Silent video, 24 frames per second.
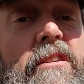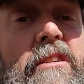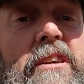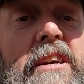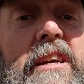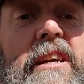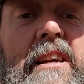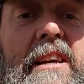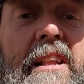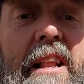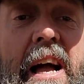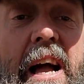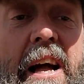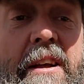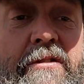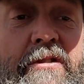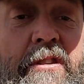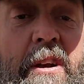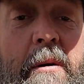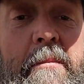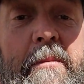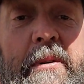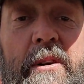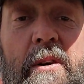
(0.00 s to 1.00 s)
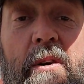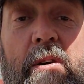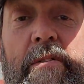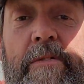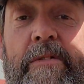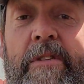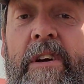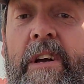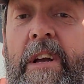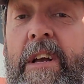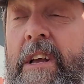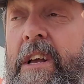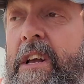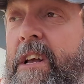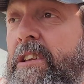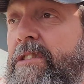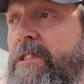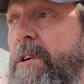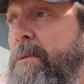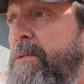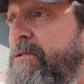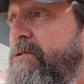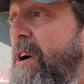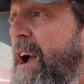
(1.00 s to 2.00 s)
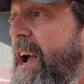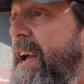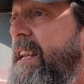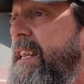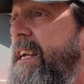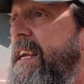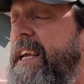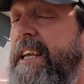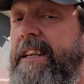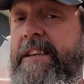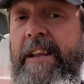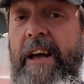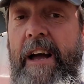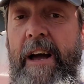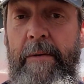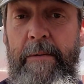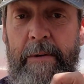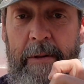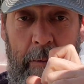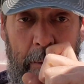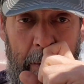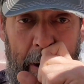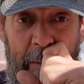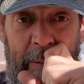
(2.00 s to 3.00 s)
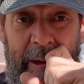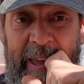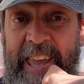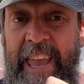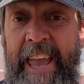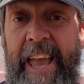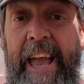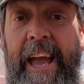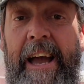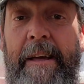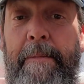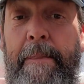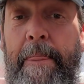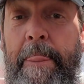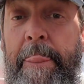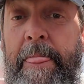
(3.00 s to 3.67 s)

looking clouds coming over. So we're trying to get done with what we can.